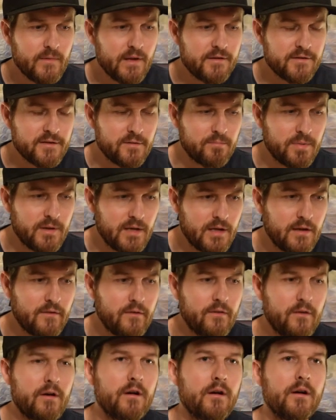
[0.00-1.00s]
some peat
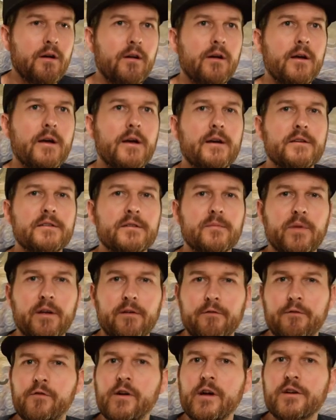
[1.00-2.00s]
in there, some
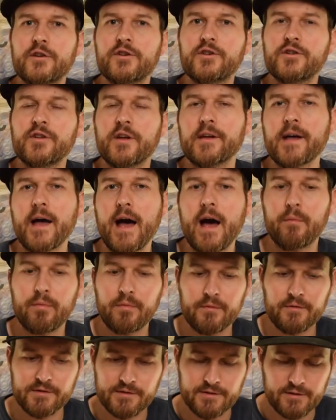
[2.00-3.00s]
like fresh like
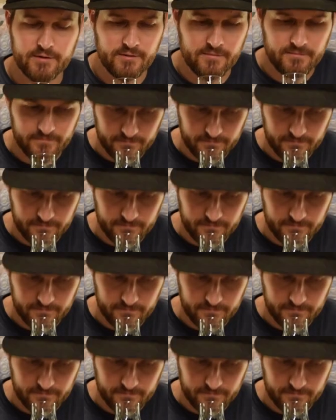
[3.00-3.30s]
apples too.